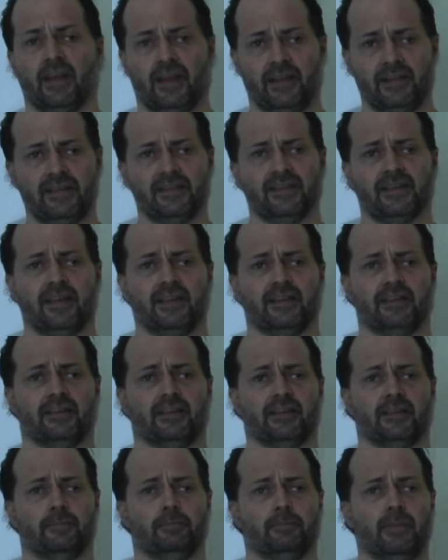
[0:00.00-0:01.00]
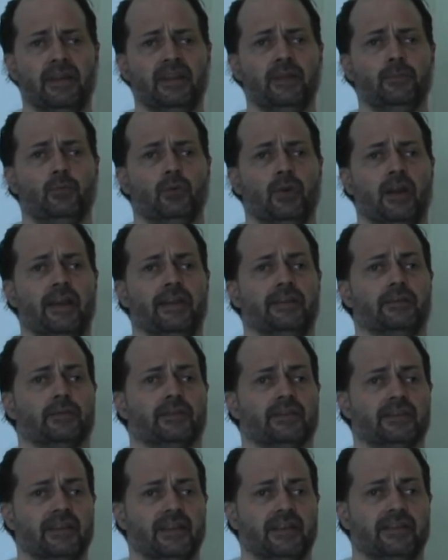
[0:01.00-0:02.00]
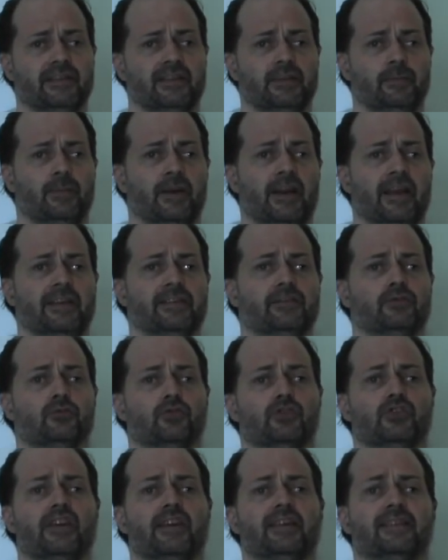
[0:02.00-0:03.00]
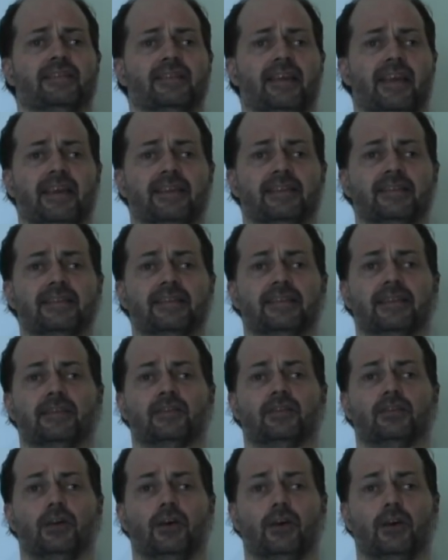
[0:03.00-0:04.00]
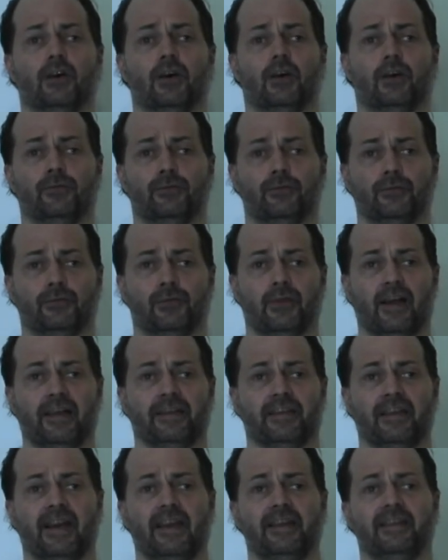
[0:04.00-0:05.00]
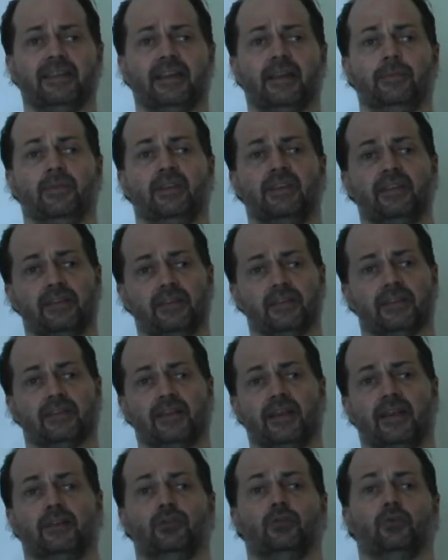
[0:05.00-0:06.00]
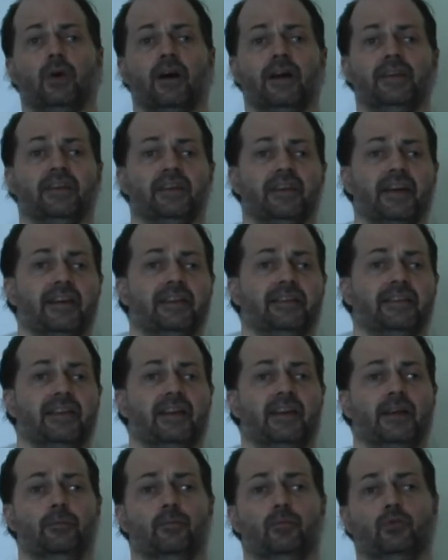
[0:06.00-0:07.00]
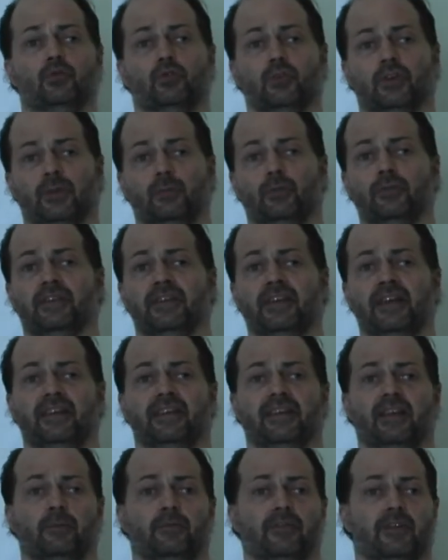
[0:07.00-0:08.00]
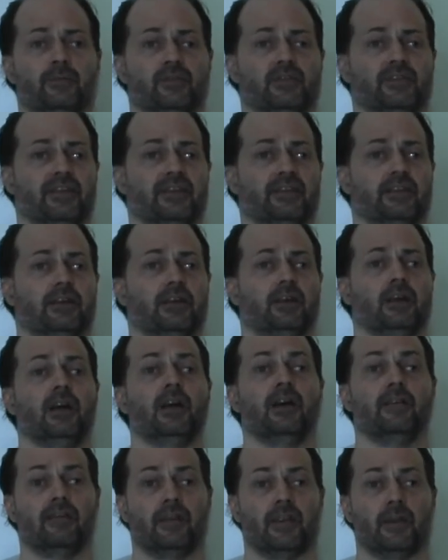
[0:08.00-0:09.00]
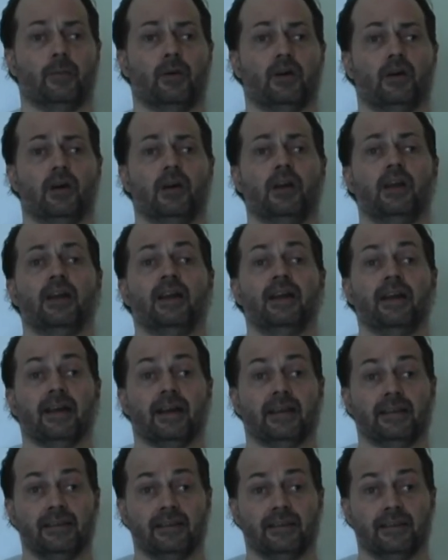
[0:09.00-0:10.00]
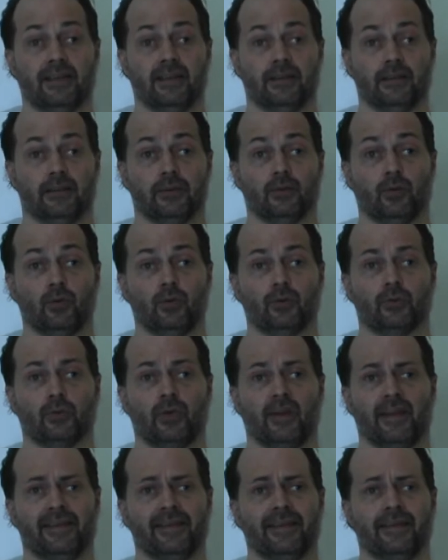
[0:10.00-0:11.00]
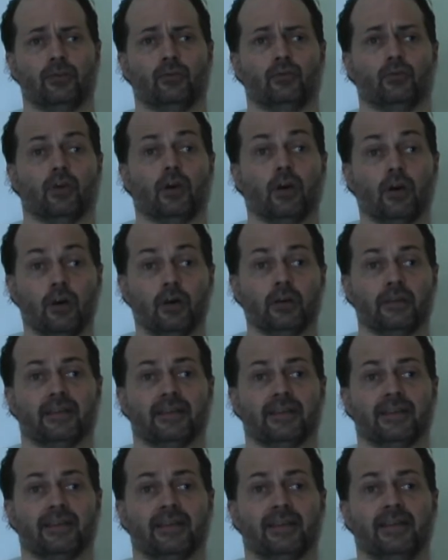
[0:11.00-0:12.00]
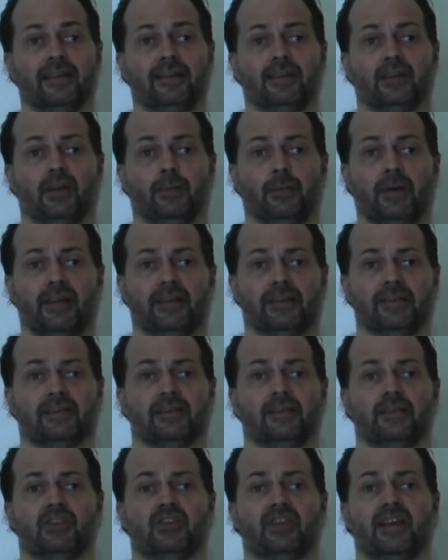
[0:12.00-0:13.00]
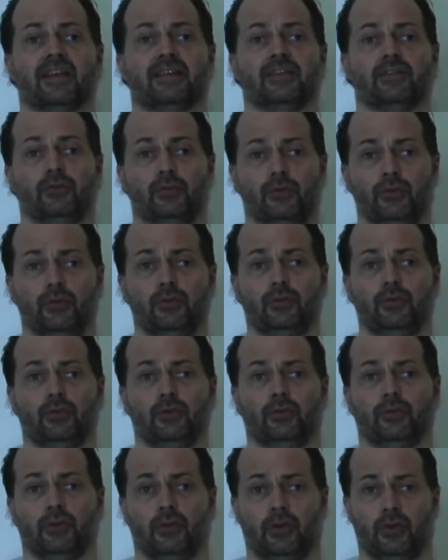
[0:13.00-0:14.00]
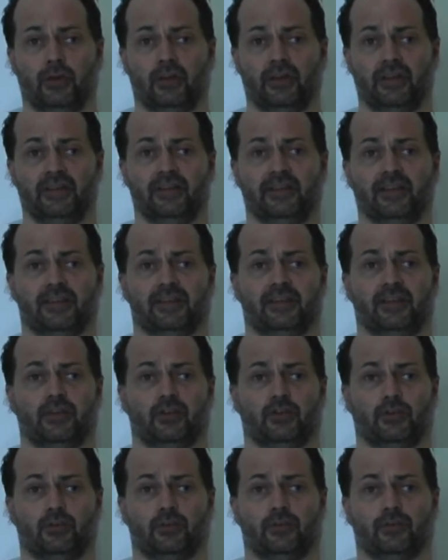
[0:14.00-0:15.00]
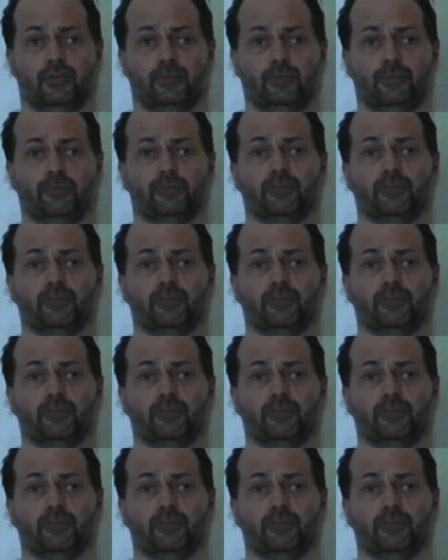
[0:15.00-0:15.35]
Redis can manipulate a set in place to check the existence of an item in the set, to add an item, to remove an item from the set. Furthermore, Redis can also execute cross-set commands such as union or intersections.